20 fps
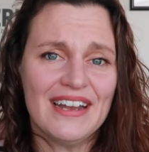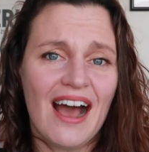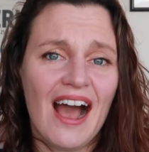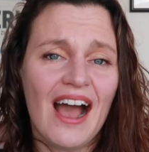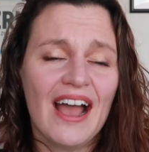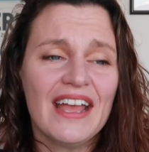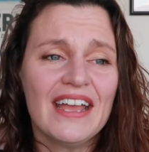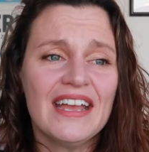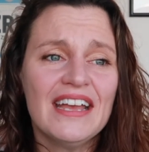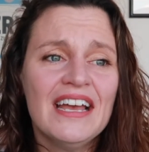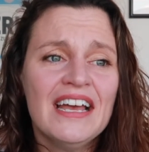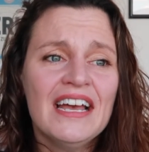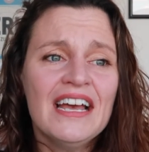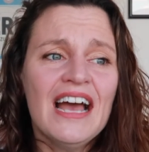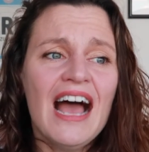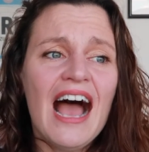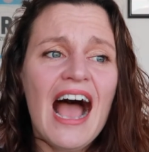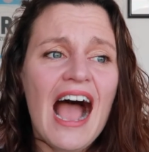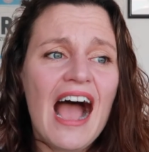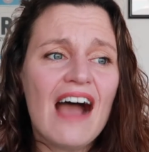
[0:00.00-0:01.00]
I
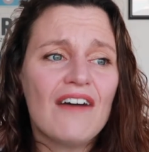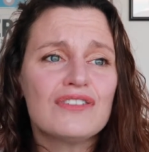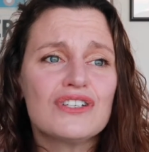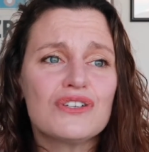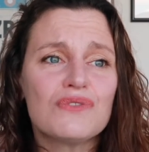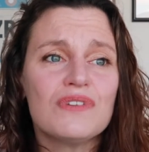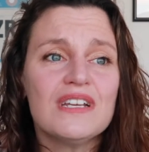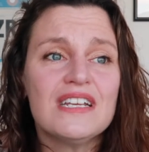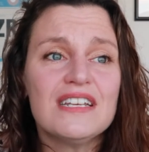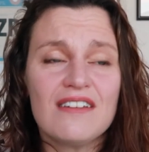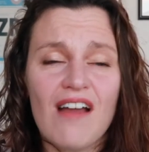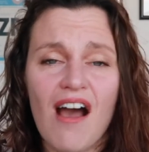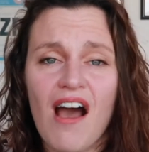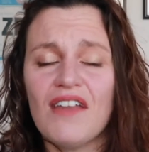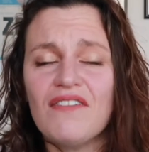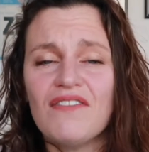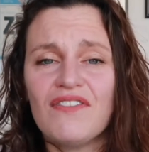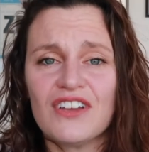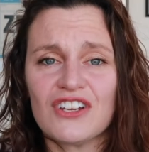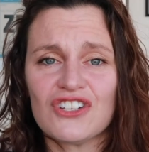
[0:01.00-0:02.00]
have to read
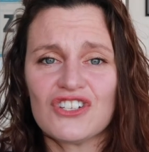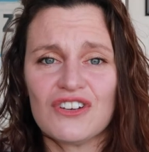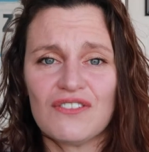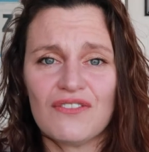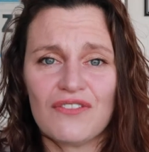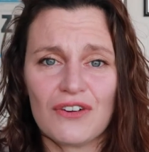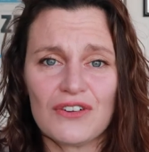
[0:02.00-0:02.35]
nonfiction,